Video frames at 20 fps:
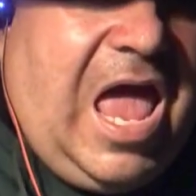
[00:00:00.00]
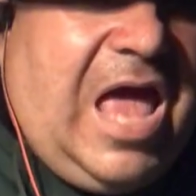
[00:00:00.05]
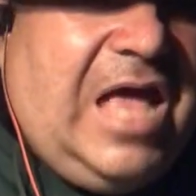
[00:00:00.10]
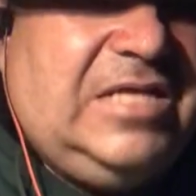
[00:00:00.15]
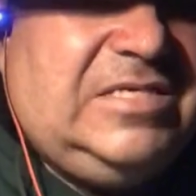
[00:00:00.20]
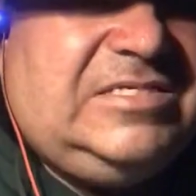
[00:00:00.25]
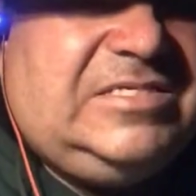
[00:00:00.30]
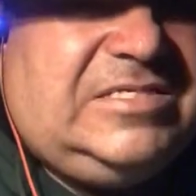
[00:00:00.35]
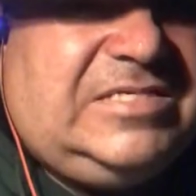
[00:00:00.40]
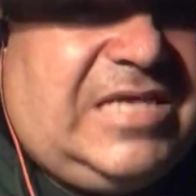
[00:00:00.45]

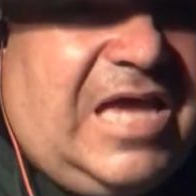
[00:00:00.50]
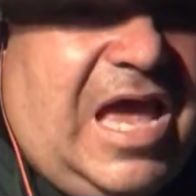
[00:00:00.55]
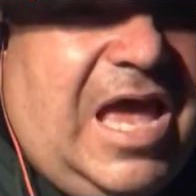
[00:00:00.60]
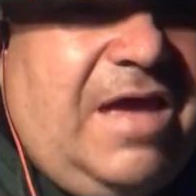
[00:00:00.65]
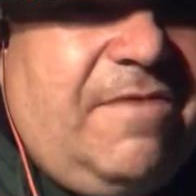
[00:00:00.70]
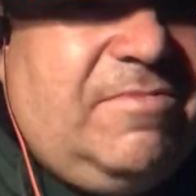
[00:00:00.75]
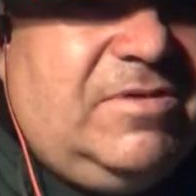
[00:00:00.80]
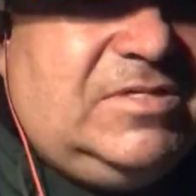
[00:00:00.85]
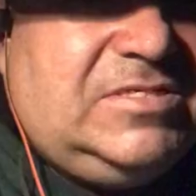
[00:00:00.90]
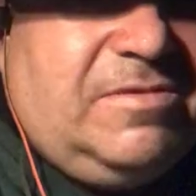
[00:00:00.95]
and
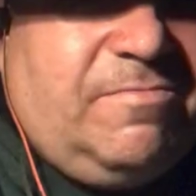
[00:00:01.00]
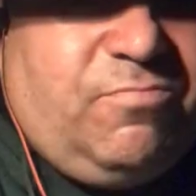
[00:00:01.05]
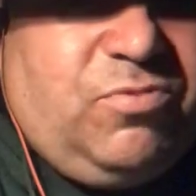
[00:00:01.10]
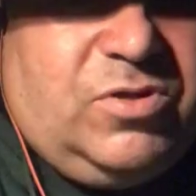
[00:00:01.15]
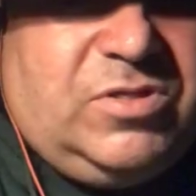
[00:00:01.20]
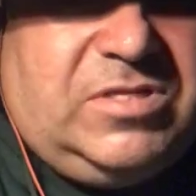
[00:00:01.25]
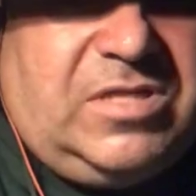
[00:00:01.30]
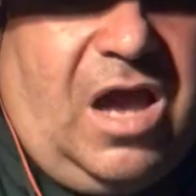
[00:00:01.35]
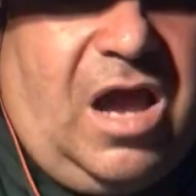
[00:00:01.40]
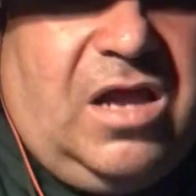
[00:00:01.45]
Sam isn't
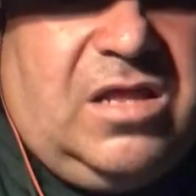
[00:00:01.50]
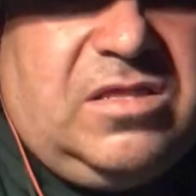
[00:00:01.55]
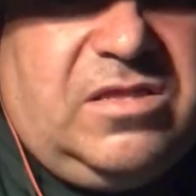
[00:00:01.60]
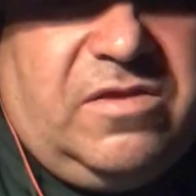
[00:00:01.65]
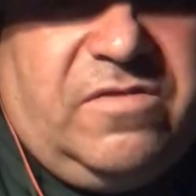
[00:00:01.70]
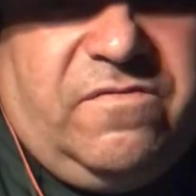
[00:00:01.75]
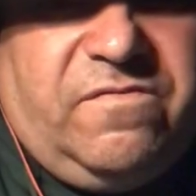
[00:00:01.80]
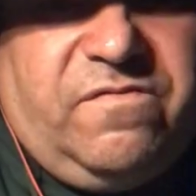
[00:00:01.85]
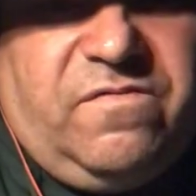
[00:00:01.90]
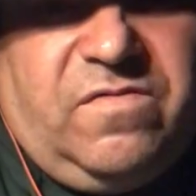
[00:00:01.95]

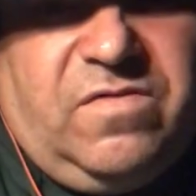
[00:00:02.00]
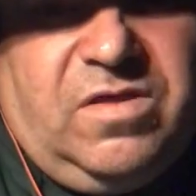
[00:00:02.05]
productive.